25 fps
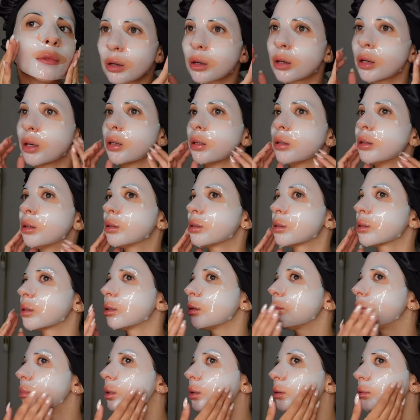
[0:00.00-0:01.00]
Okay, it's
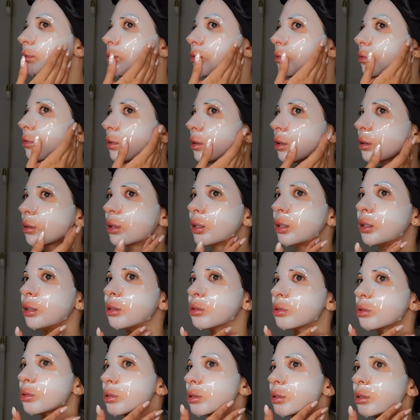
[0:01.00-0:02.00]
going to be very
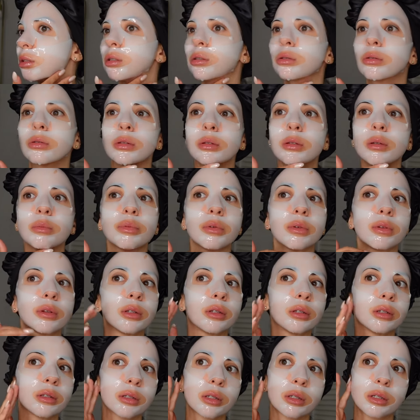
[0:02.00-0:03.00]
interesting to sleep with
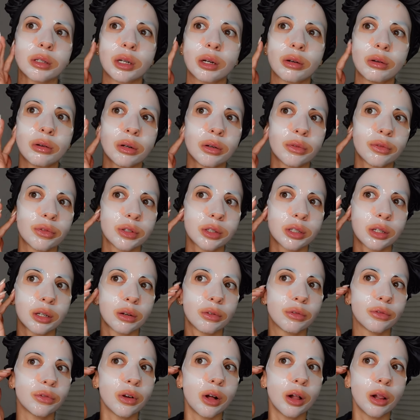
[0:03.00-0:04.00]
this because I don't know if it's
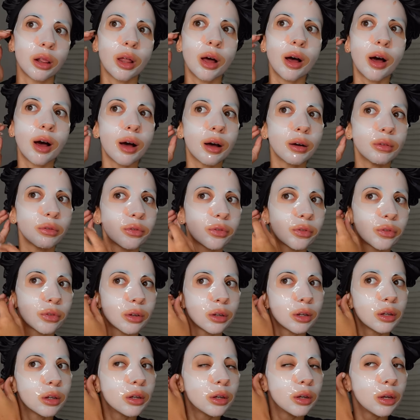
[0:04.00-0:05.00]
going to fall off.
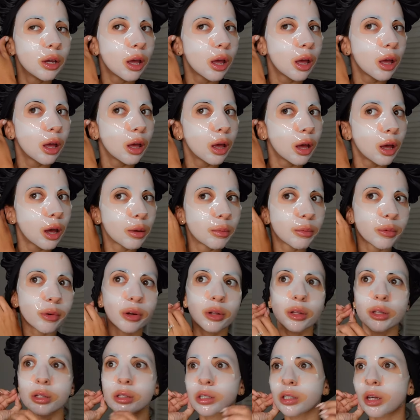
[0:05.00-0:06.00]
I'm
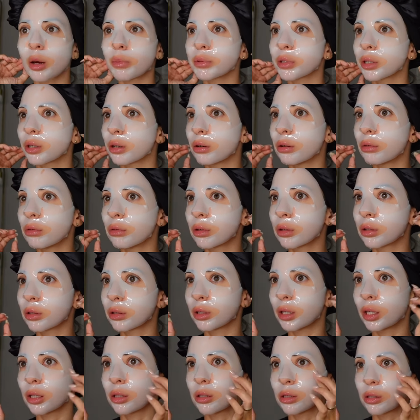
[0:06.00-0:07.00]
really skeptical
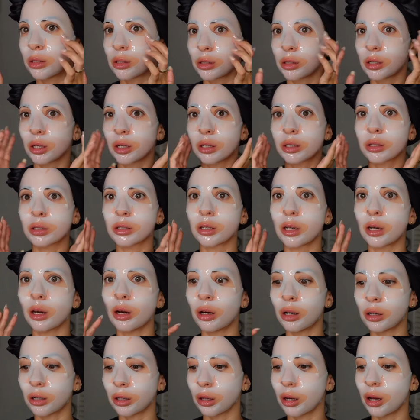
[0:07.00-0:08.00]
that this is going to stay
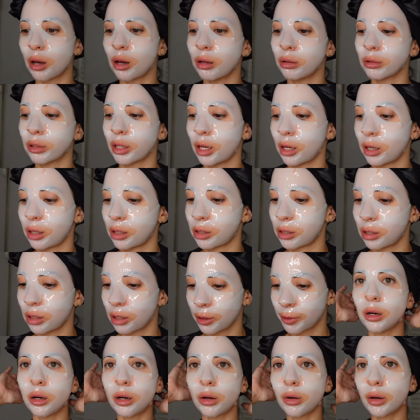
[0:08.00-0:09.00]
on all night.
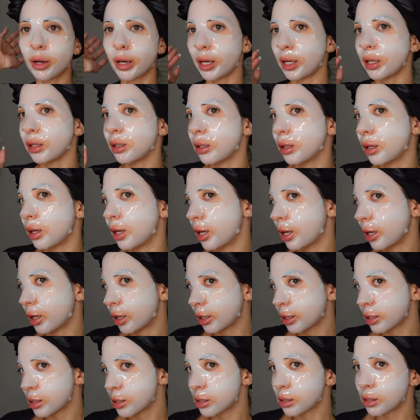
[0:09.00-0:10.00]
Okay,
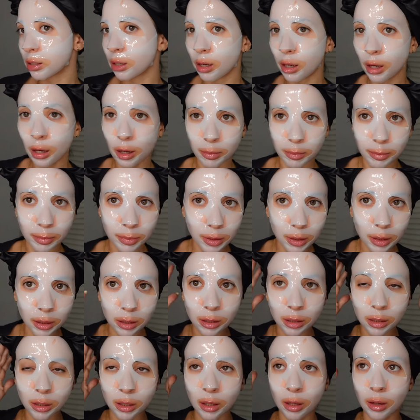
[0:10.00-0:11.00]
hair is up.
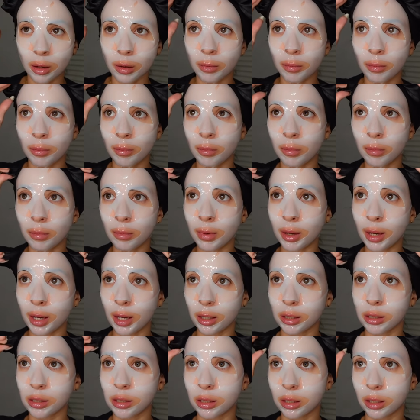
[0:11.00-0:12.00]

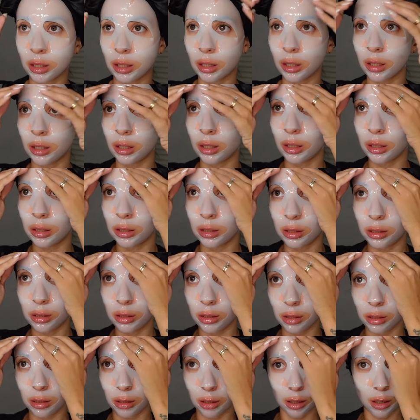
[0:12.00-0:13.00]
Mask
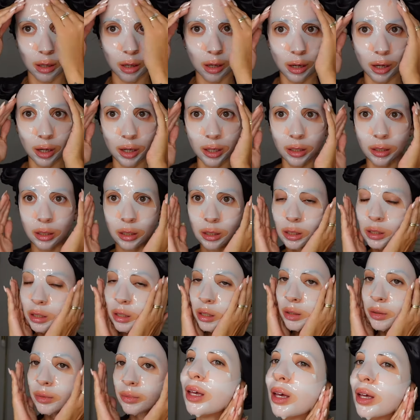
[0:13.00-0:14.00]
it's on.
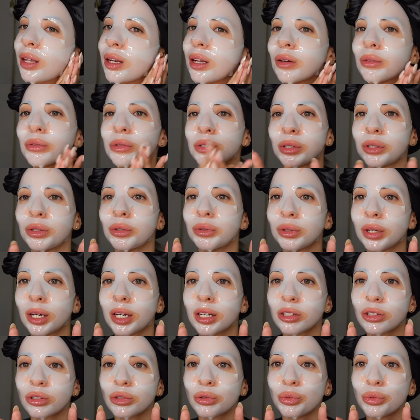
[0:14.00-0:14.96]
And I'll see you guys